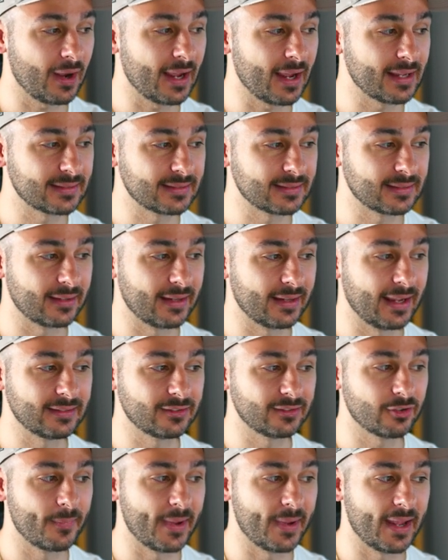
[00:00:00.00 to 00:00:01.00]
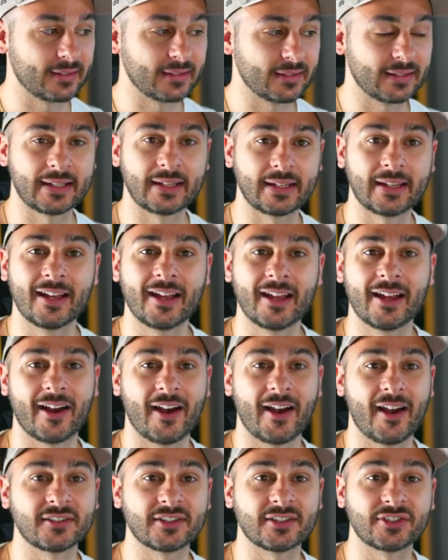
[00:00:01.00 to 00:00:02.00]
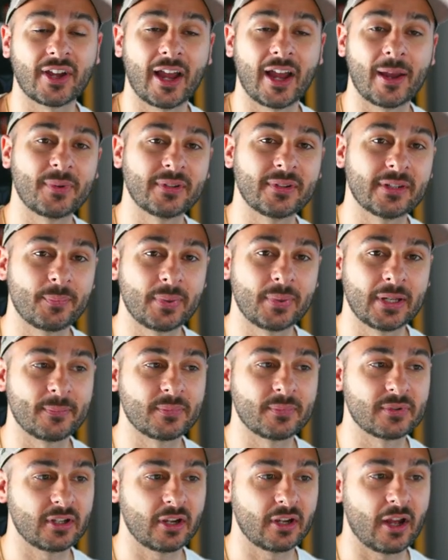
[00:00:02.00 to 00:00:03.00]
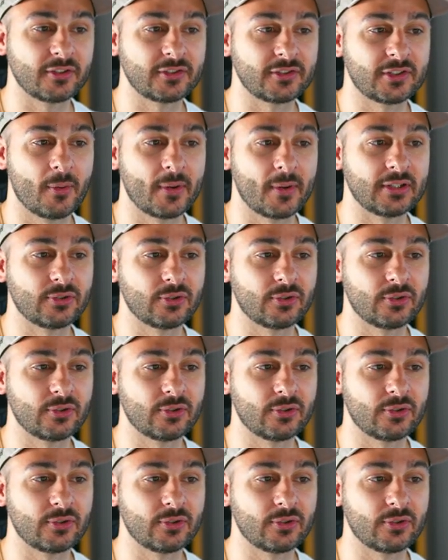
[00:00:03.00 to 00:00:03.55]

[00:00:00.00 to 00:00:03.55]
price, enter it manually. I used to type in the pips, so I'd go